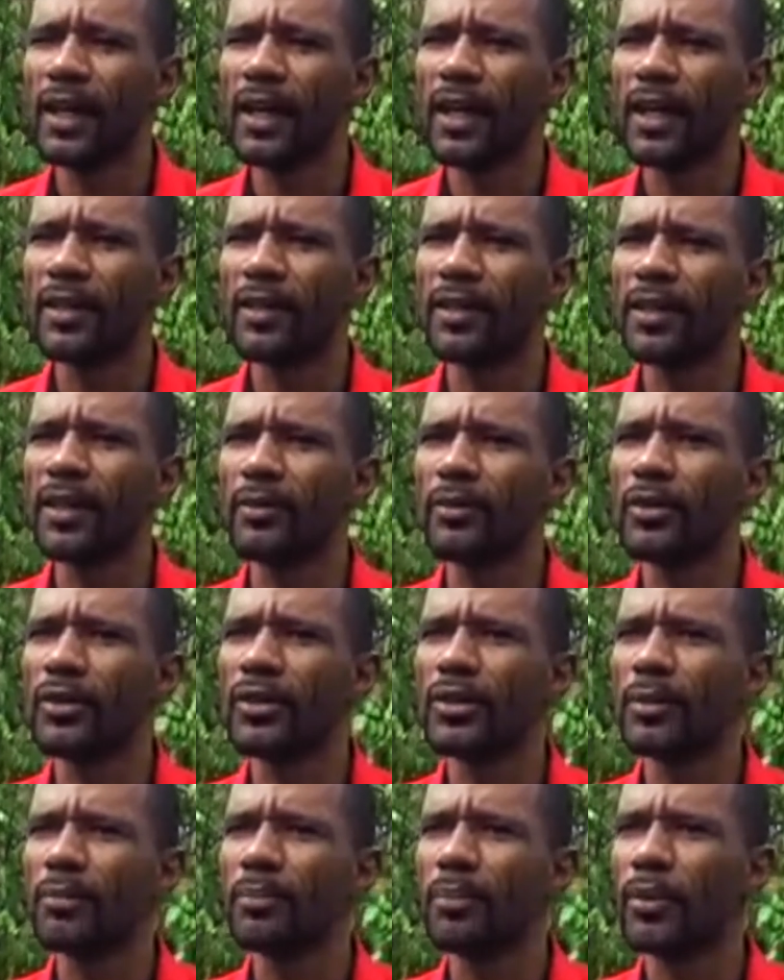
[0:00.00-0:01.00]
And there
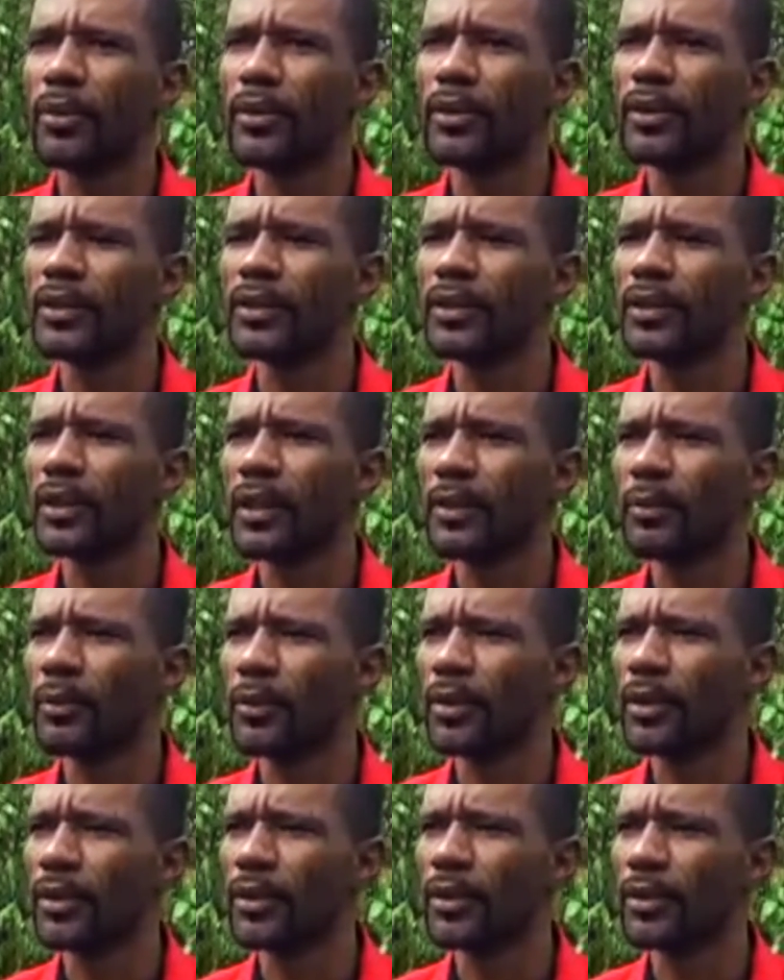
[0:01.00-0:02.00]
was a point in time
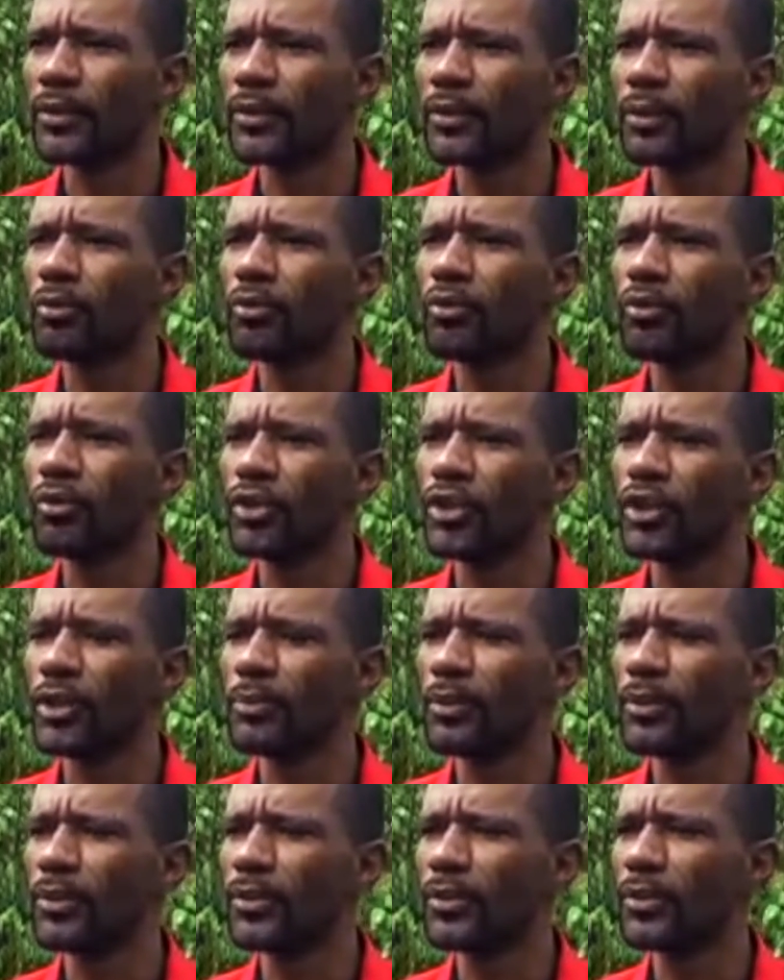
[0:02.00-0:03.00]
where some cruise
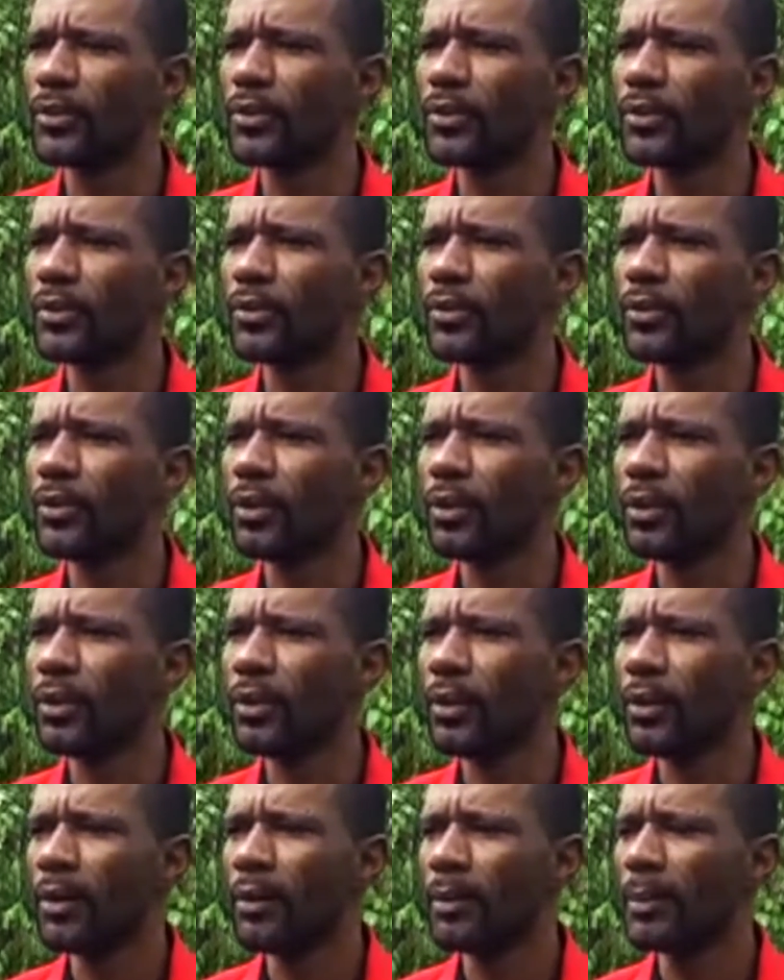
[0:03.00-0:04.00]
ship used to
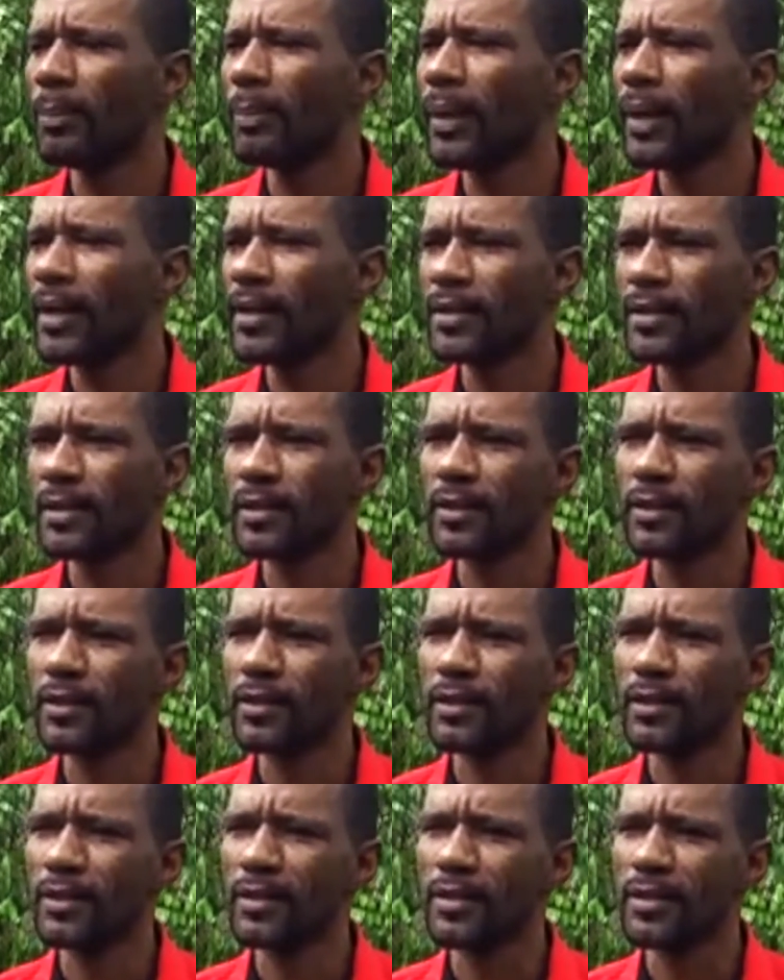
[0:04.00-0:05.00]
be passing
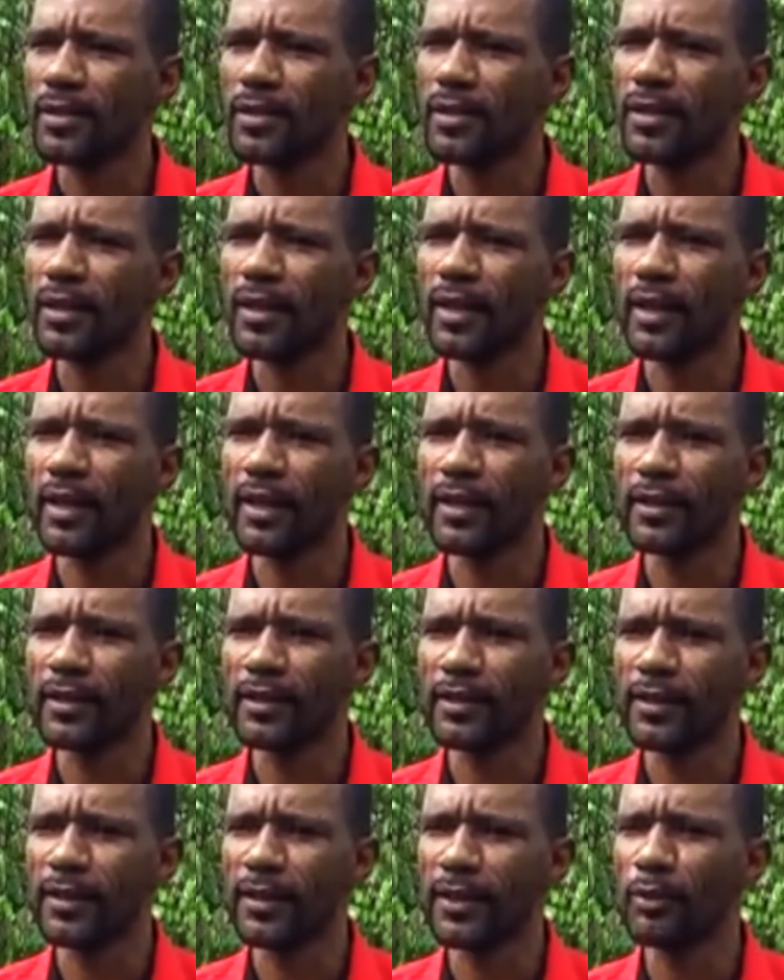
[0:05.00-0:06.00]
the sea, and
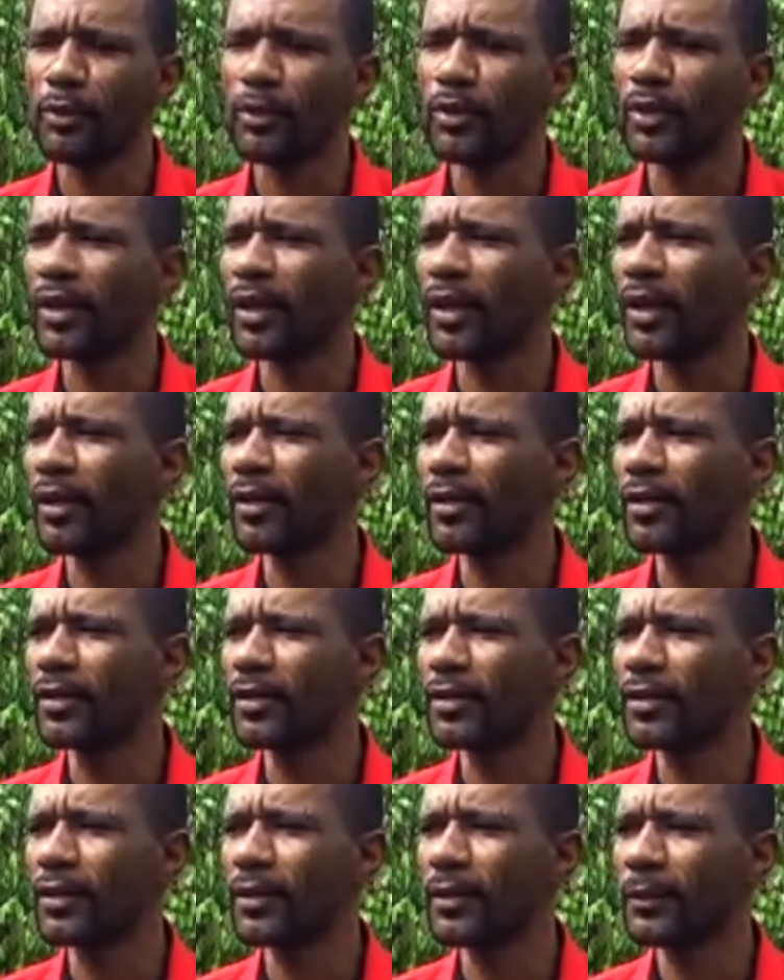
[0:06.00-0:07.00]
he would call
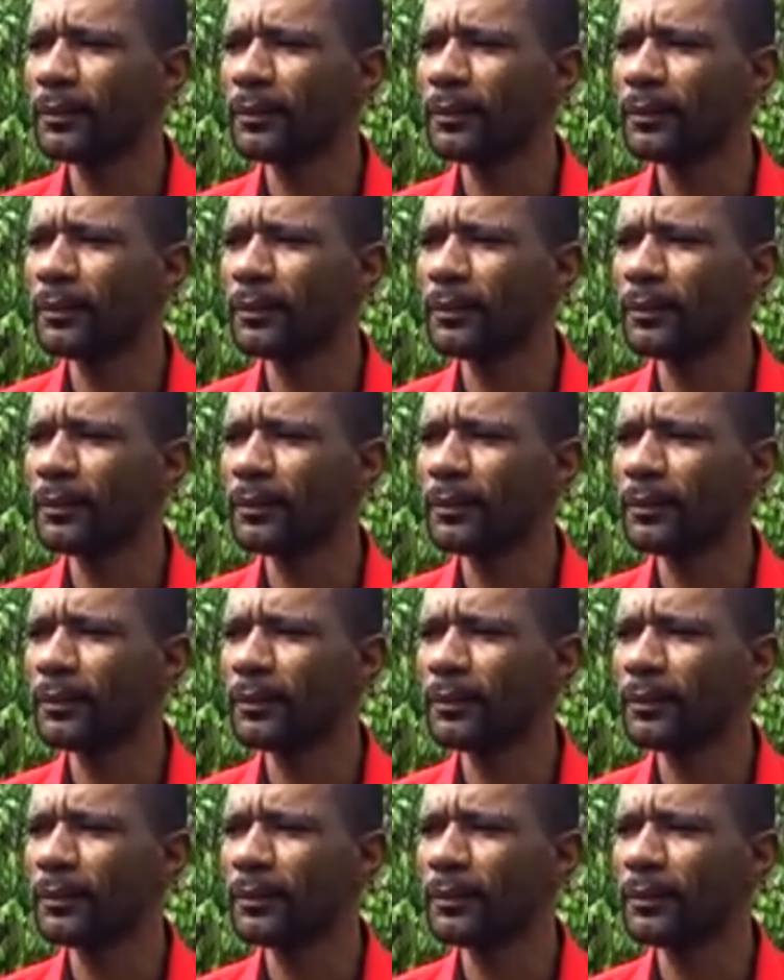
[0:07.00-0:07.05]
us